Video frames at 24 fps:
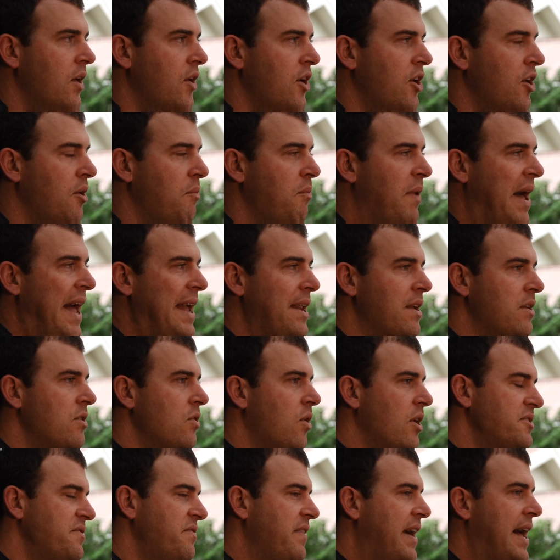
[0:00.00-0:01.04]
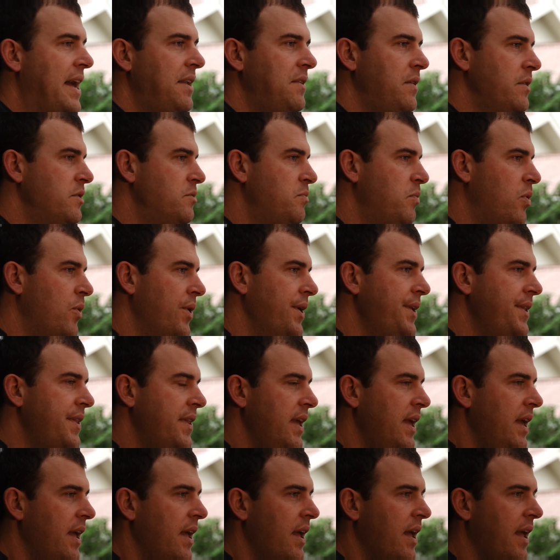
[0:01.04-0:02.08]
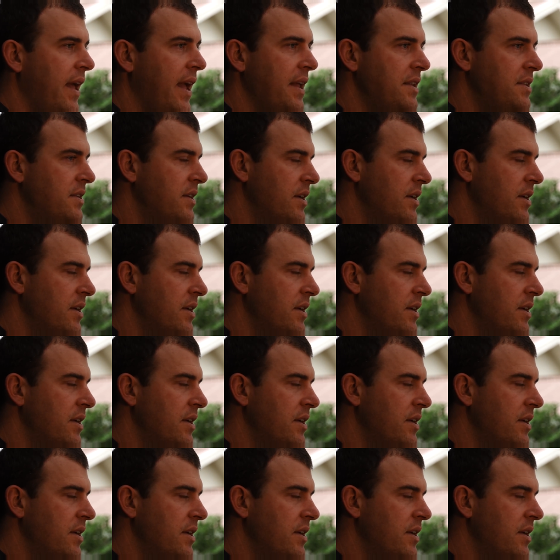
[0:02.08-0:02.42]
And I made a nice vantage point there, had